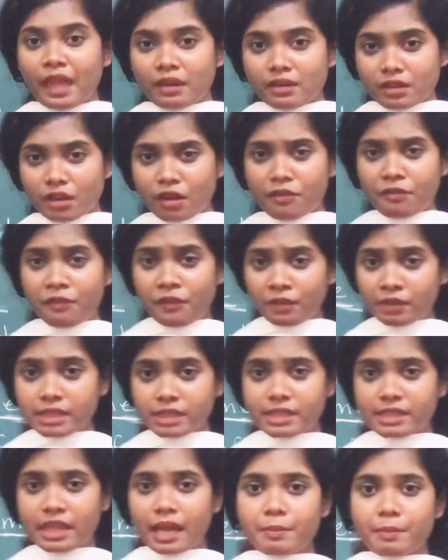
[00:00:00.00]
Now for
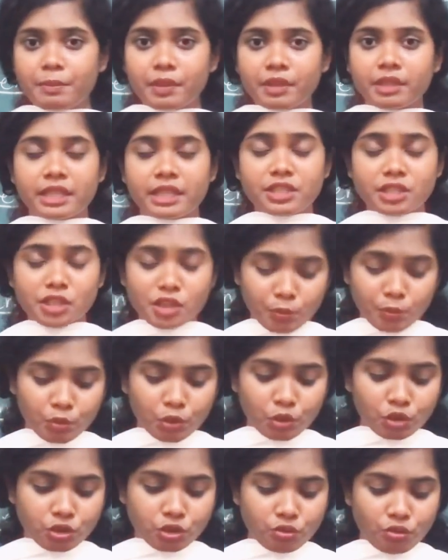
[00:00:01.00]
example, in your
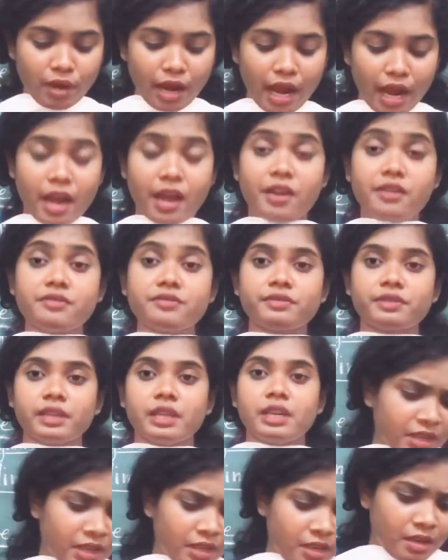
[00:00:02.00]
book you have
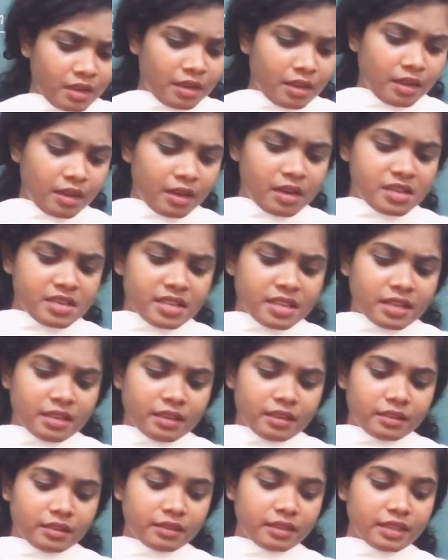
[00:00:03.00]

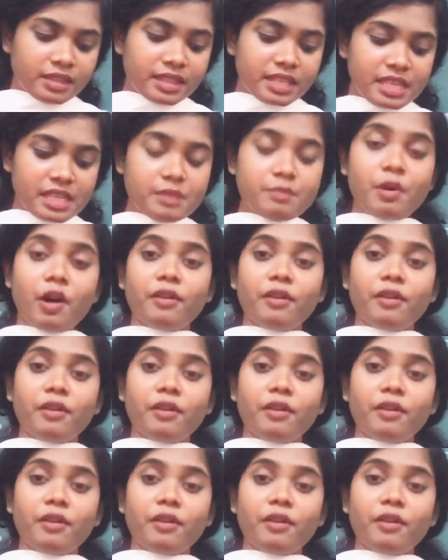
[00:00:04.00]
the theme of